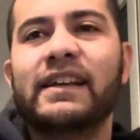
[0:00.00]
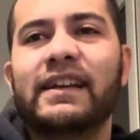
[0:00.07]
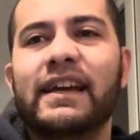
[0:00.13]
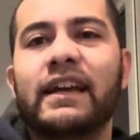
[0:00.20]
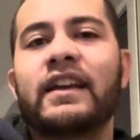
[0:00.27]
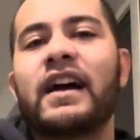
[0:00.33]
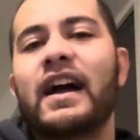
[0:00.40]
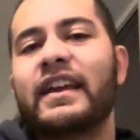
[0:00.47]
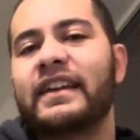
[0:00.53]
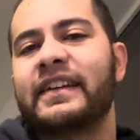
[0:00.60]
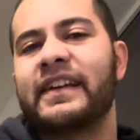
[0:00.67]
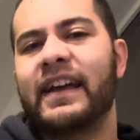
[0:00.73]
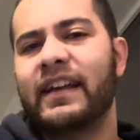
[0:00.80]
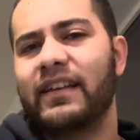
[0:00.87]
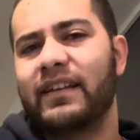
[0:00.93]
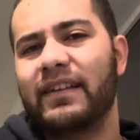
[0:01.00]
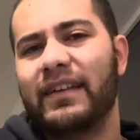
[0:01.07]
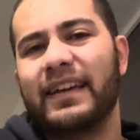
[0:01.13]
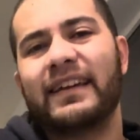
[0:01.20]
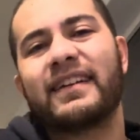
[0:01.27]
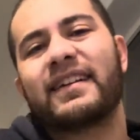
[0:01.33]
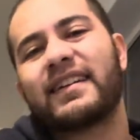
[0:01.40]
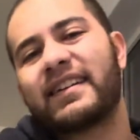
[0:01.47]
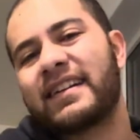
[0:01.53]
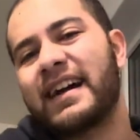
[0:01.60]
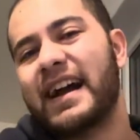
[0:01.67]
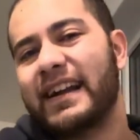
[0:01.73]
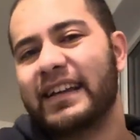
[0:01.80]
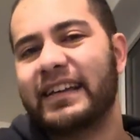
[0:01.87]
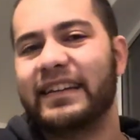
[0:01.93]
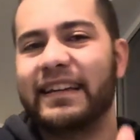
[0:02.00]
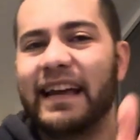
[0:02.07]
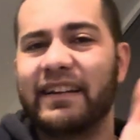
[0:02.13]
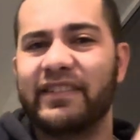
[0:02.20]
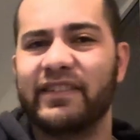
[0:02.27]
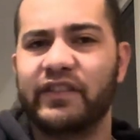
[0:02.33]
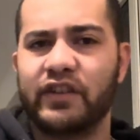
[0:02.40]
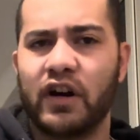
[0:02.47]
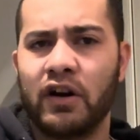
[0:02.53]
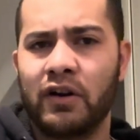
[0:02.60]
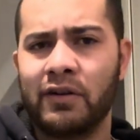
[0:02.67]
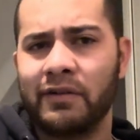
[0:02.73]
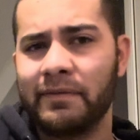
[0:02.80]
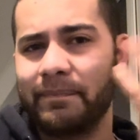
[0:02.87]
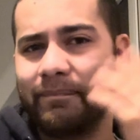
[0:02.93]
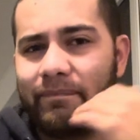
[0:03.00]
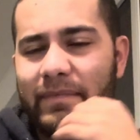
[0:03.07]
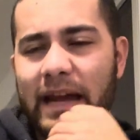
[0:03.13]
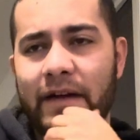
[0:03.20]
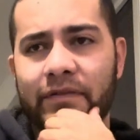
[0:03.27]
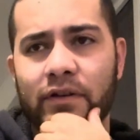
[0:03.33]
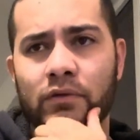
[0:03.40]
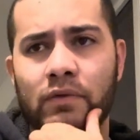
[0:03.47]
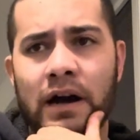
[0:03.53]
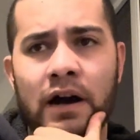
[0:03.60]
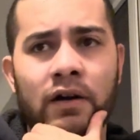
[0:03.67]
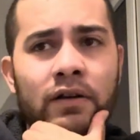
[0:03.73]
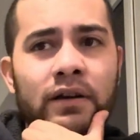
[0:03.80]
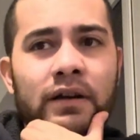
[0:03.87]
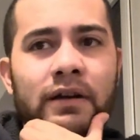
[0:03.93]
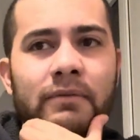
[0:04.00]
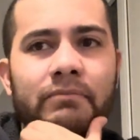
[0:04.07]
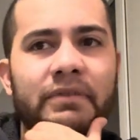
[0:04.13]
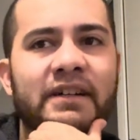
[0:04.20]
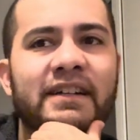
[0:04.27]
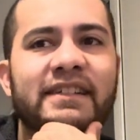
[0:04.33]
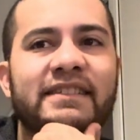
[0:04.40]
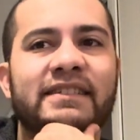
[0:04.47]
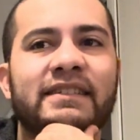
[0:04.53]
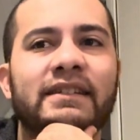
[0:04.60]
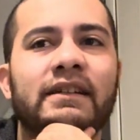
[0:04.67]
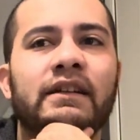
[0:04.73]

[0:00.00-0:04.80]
it kind of gets dull after a while, because,